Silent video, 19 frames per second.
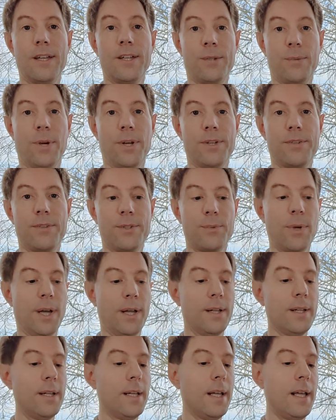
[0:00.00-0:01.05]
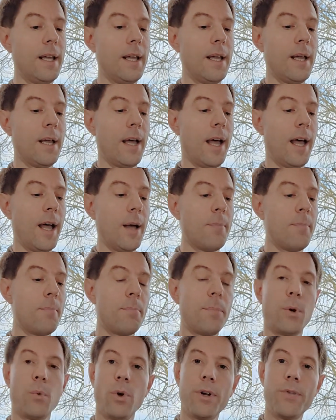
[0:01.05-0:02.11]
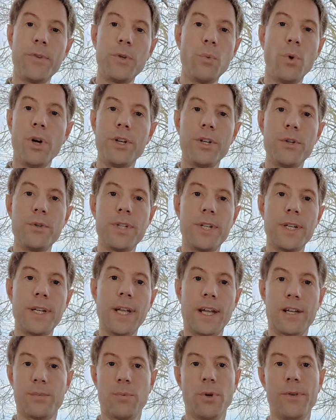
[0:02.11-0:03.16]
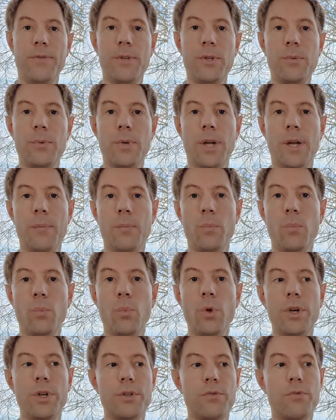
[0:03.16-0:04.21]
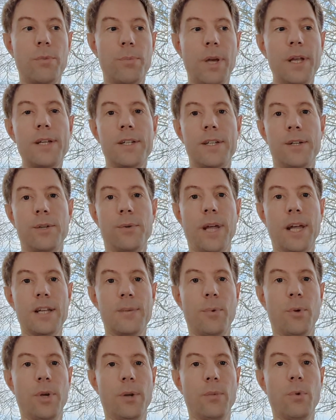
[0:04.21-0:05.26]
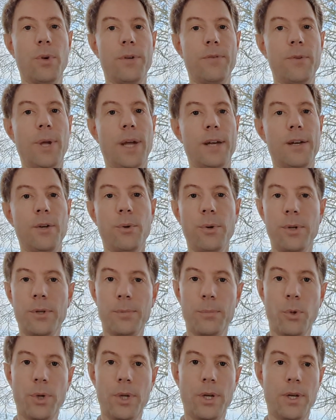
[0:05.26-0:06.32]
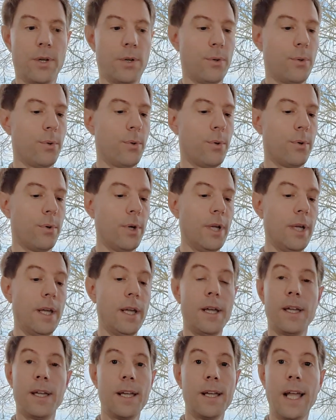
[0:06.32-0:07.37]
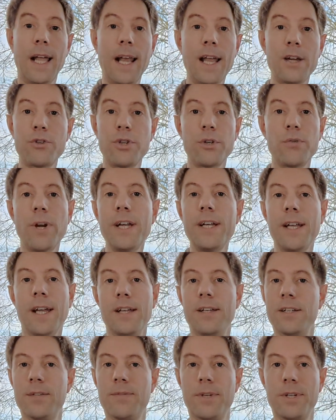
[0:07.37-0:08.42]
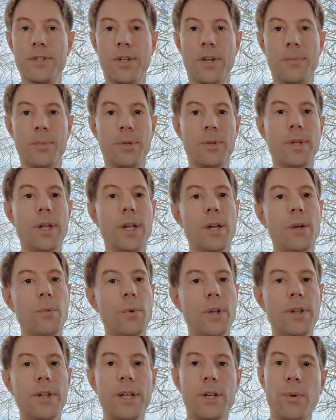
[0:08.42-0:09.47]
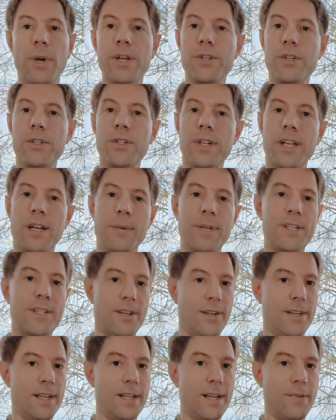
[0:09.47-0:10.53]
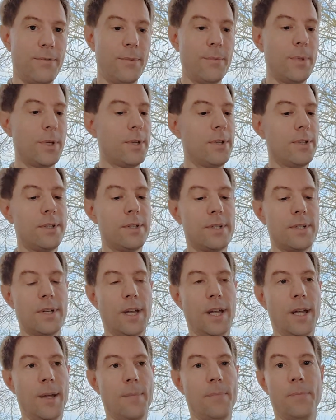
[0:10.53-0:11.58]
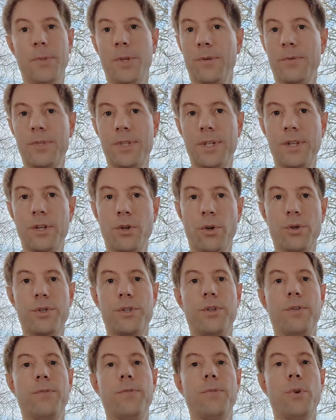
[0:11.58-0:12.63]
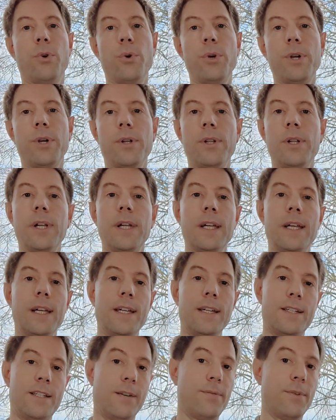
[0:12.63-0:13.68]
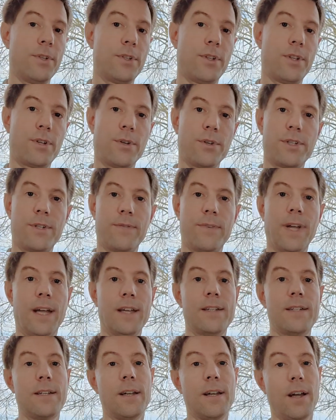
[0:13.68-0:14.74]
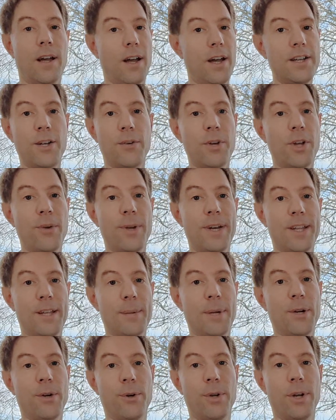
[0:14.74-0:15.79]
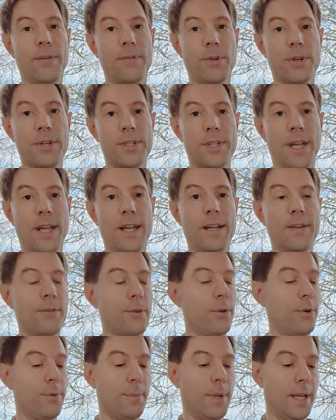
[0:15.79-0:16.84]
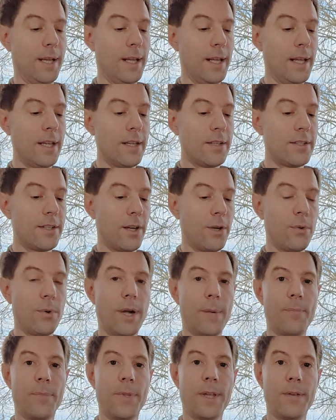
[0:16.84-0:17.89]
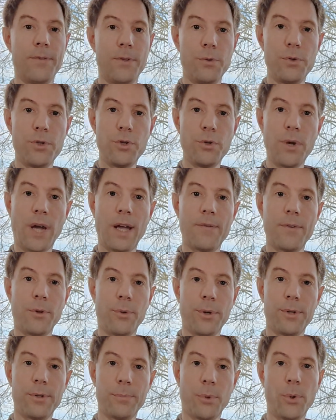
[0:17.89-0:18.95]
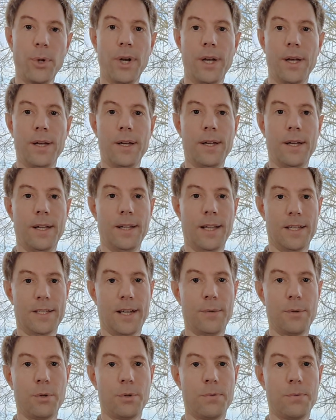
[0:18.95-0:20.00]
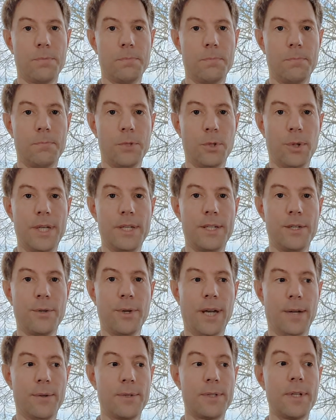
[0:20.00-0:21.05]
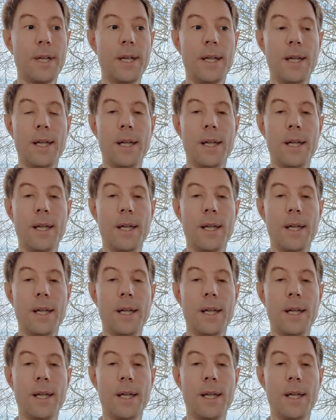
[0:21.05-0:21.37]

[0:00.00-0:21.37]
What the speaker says: to answer as well. But what if you weren't using gas? What if you weren't replacing your gas boiler? What if you had an oil boiler or electric radiators, for example? Well, the equations are going to be slightly different, because obviously the cost of oil is different to the cost of gas. I don't know anything about oil, I've got to say, I've got to admit. So if you do have an oil boiler and that's how you're heating your house,